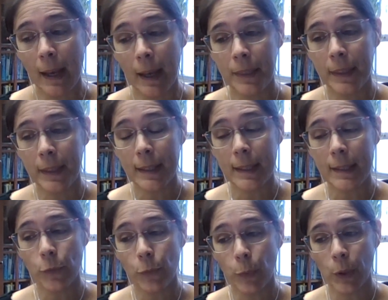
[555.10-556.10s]
I think
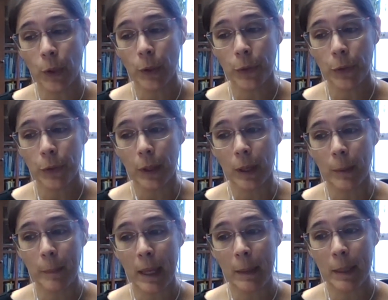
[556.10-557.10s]
it's worth
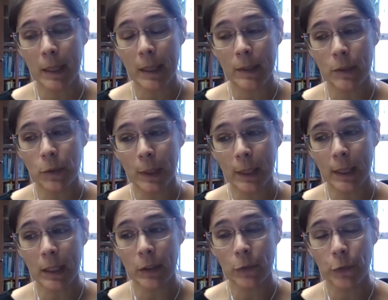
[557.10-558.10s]
maybe doing
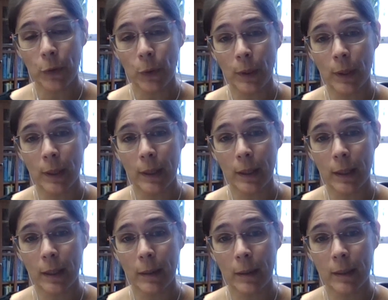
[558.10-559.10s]
it for
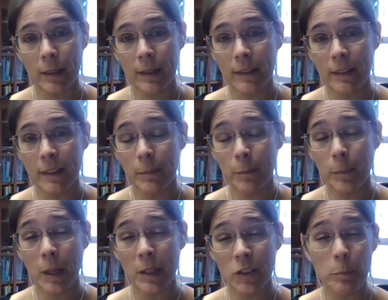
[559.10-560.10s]
the
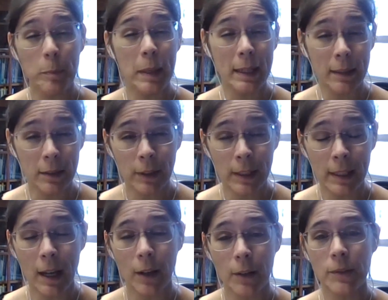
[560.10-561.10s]
much bigger
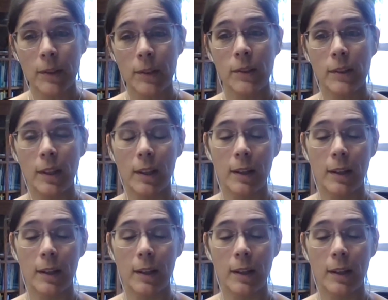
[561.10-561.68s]
greenhouses